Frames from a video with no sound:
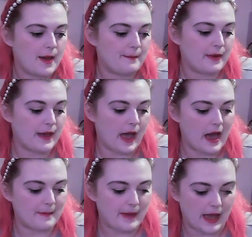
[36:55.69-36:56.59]
But
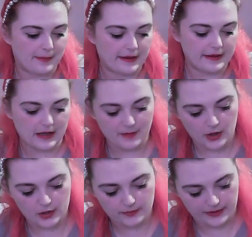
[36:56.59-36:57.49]
I'm happy. I'm
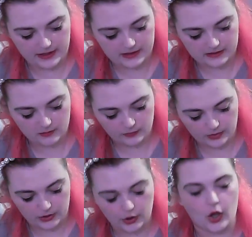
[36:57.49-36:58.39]
hoping we're
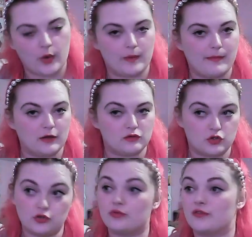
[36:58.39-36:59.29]
going to go in about
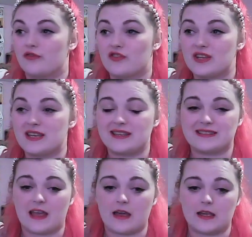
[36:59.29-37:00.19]
2 to 3 years'
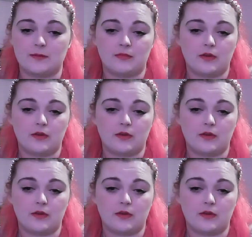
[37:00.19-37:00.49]
time.